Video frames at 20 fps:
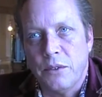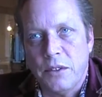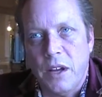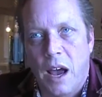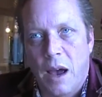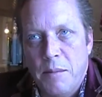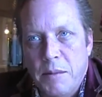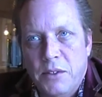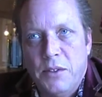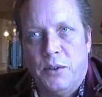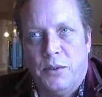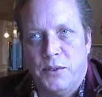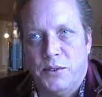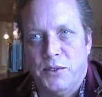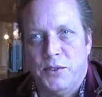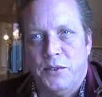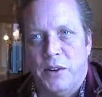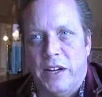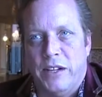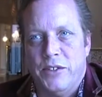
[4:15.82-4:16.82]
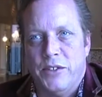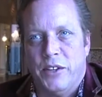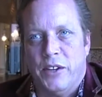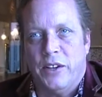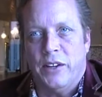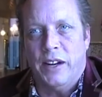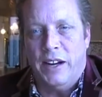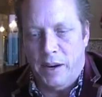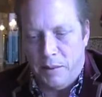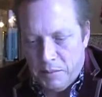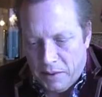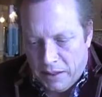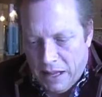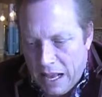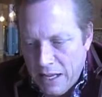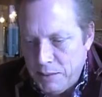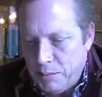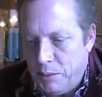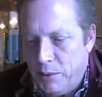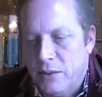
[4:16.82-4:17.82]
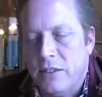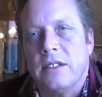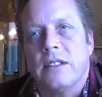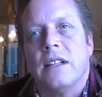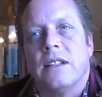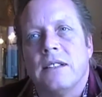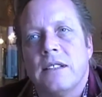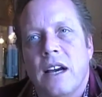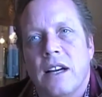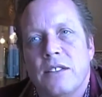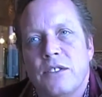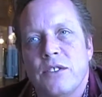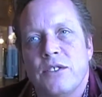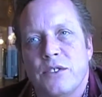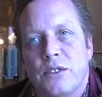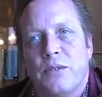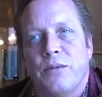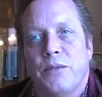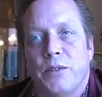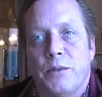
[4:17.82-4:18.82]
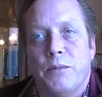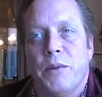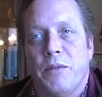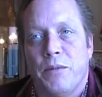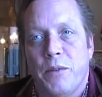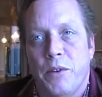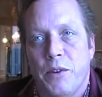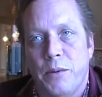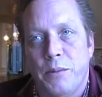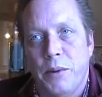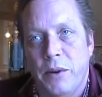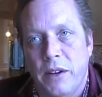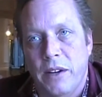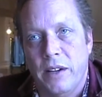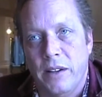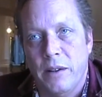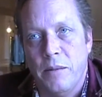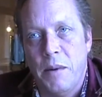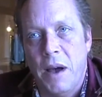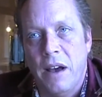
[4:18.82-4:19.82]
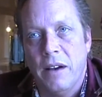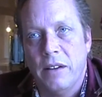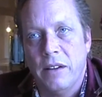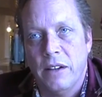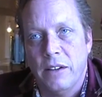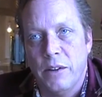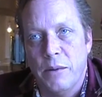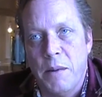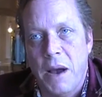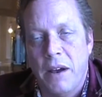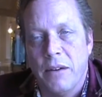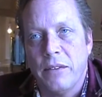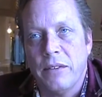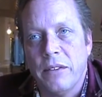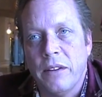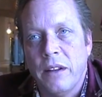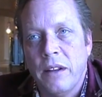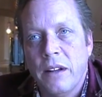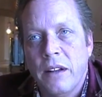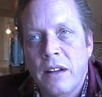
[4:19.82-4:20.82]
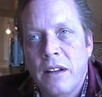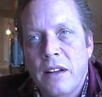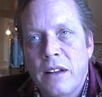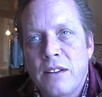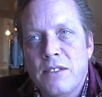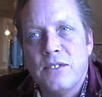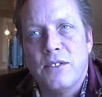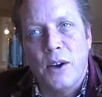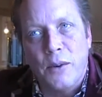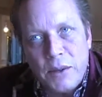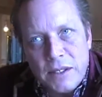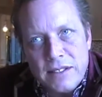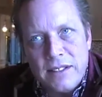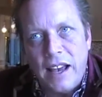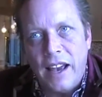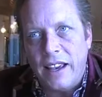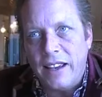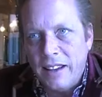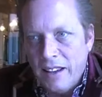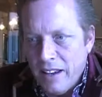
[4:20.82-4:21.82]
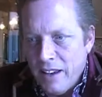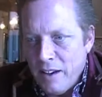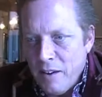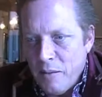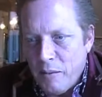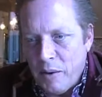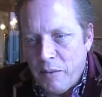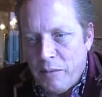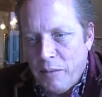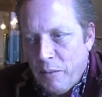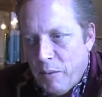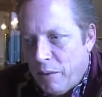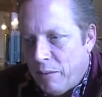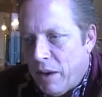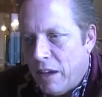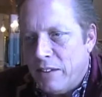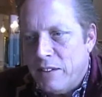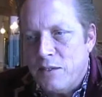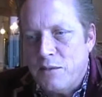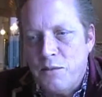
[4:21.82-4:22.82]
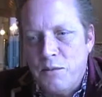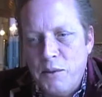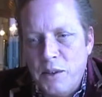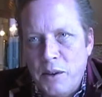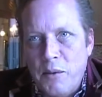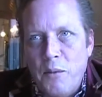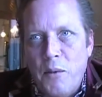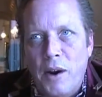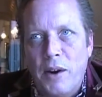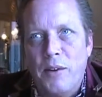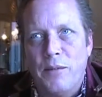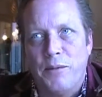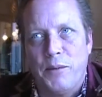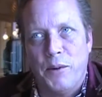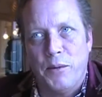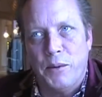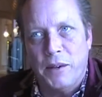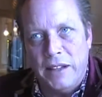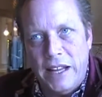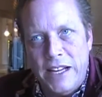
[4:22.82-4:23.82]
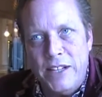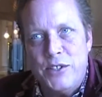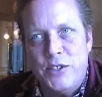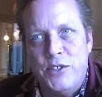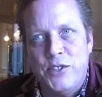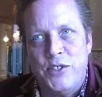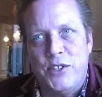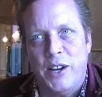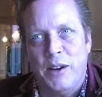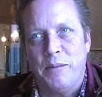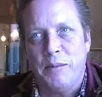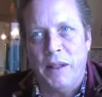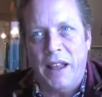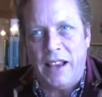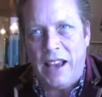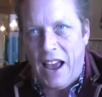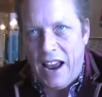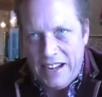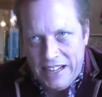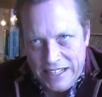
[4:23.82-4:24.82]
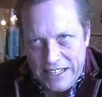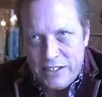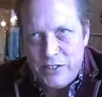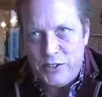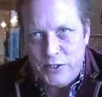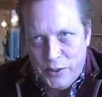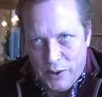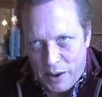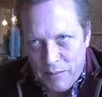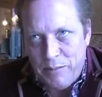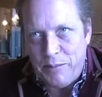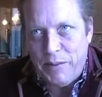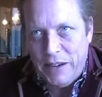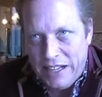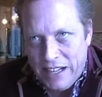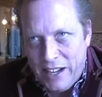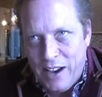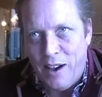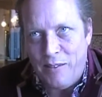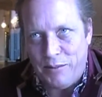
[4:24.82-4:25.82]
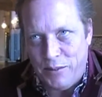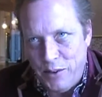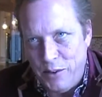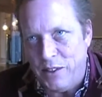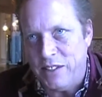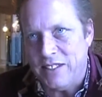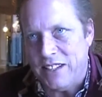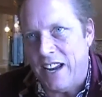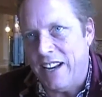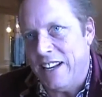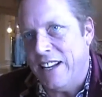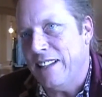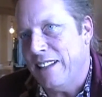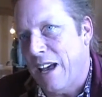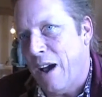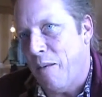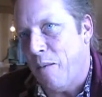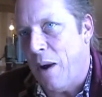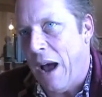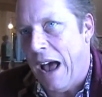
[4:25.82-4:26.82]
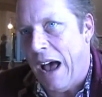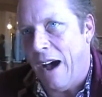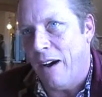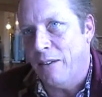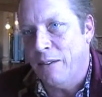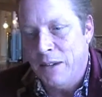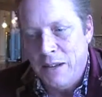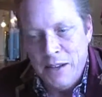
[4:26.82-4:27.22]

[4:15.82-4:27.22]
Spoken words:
I'm a total stranger, and I'm the last person that touches your food before you put it in your mouth. So it's like we've got this really wonderful relationship. Like, I need you, I'm feeding off you because I need that wow.